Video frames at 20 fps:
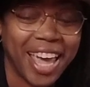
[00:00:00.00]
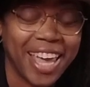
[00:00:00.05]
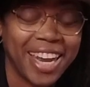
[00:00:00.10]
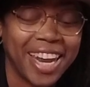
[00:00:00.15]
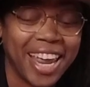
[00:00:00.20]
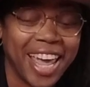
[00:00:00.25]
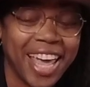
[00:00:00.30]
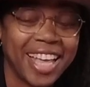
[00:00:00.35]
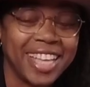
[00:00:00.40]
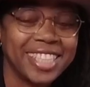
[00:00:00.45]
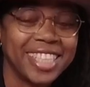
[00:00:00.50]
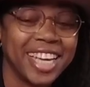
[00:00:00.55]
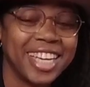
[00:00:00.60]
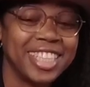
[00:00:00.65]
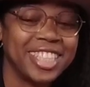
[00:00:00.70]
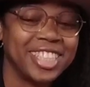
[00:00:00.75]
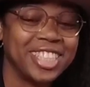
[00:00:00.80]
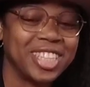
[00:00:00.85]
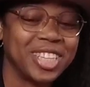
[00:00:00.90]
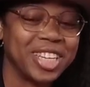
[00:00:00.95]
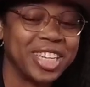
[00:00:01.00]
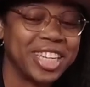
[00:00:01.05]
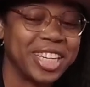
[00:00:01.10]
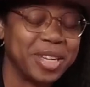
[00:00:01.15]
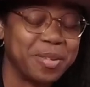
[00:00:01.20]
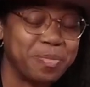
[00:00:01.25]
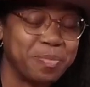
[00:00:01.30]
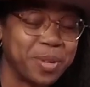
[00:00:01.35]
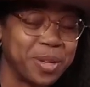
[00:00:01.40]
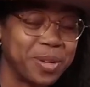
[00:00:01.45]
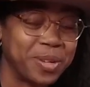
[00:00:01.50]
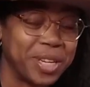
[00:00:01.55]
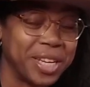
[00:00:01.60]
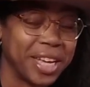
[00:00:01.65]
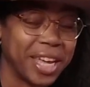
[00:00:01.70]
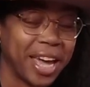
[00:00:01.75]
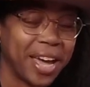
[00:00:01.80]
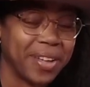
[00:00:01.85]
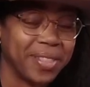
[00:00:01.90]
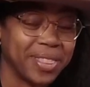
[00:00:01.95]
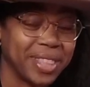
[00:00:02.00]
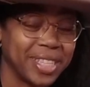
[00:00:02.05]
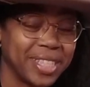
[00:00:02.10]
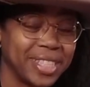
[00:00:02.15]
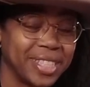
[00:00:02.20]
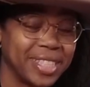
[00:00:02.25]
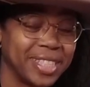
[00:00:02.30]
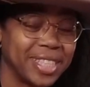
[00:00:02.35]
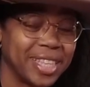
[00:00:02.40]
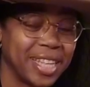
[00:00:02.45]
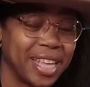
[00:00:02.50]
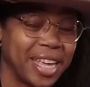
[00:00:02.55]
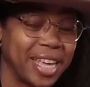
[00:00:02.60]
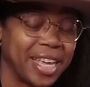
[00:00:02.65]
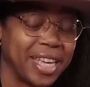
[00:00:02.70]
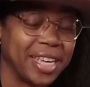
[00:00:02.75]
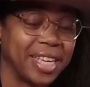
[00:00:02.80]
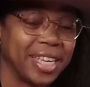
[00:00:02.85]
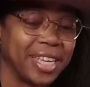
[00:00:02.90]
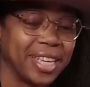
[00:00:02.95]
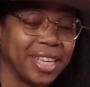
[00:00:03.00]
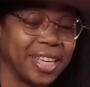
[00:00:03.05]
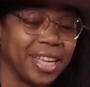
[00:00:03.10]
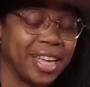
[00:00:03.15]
And as I started building out this thing,